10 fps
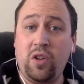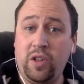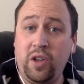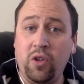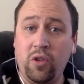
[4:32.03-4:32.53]
on
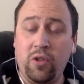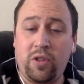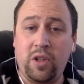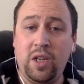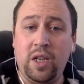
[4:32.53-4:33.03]
the
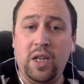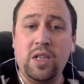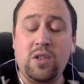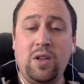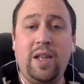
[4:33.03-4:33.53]
earth.
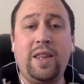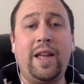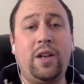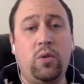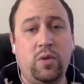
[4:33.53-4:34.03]
So let
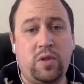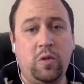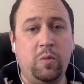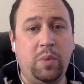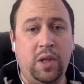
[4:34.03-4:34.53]
that
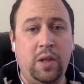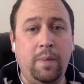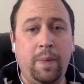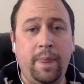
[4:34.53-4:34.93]
also be